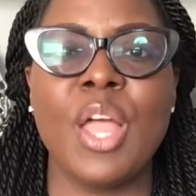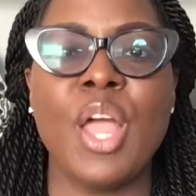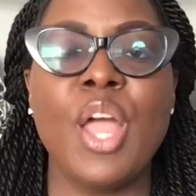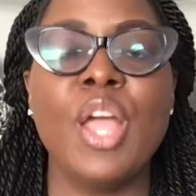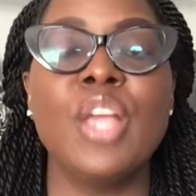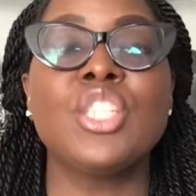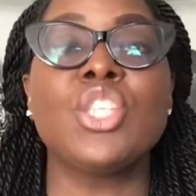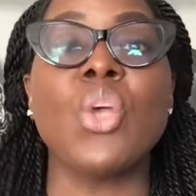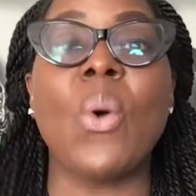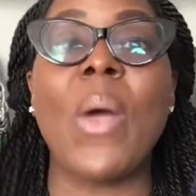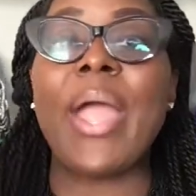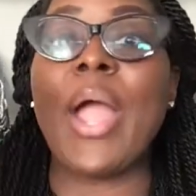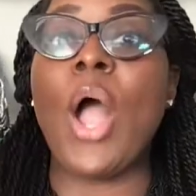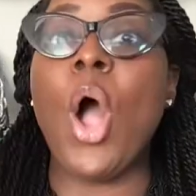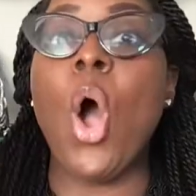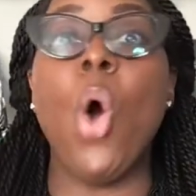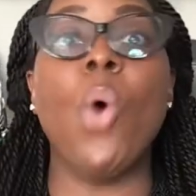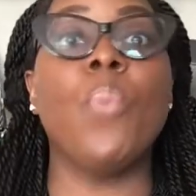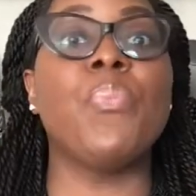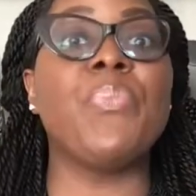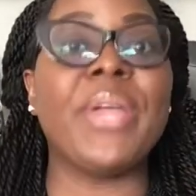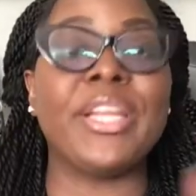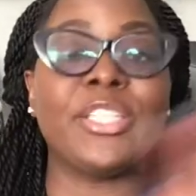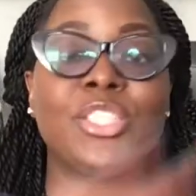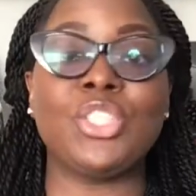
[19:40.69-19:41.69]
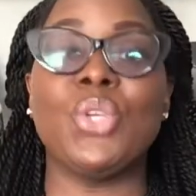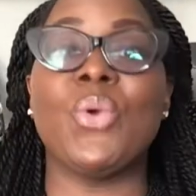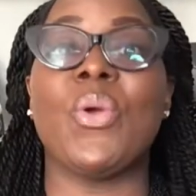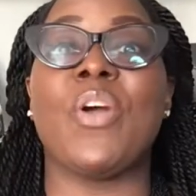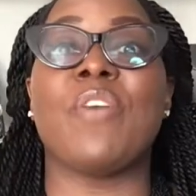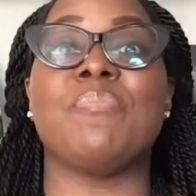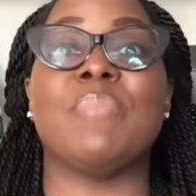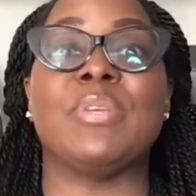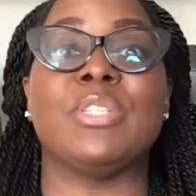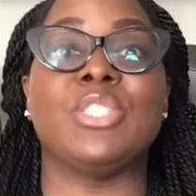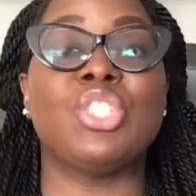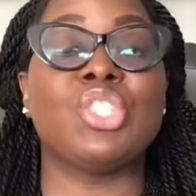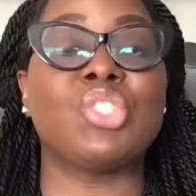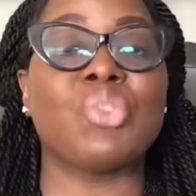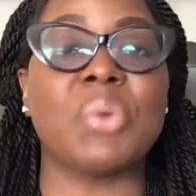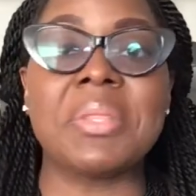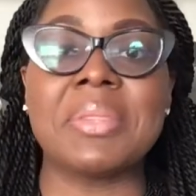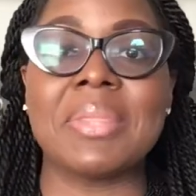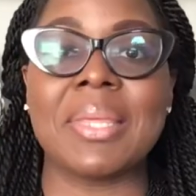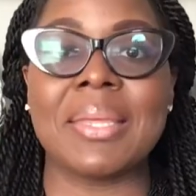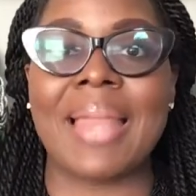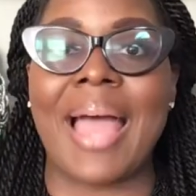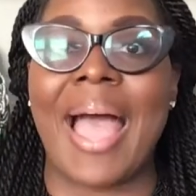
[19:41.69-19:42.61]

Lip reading: So I hope that you have been strengthened.